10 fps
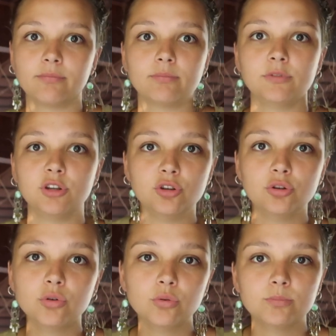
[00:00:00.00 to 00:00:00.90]

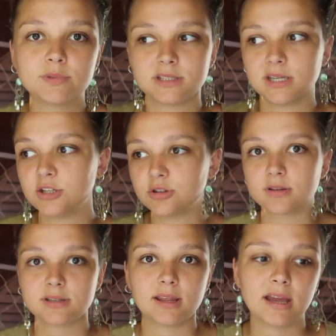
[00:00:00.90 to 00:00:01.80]
new
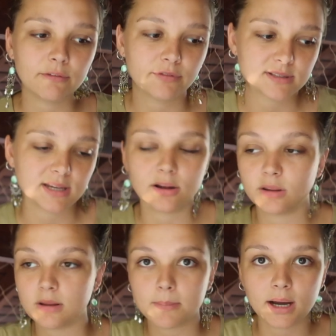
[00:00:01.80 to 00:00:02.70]
t-shirts that they have for sale
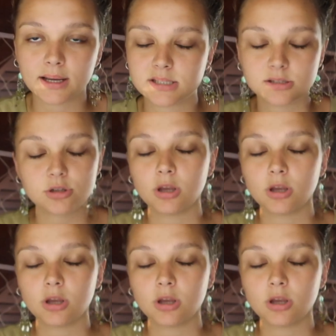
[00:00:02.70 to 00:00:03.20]
in the markets.